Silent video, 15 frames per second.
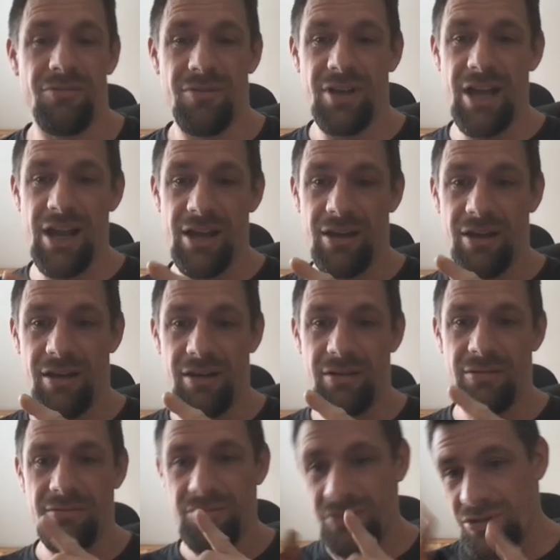get a
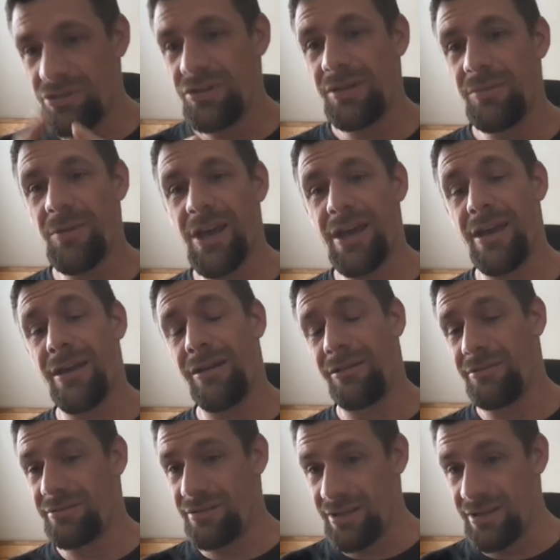new email,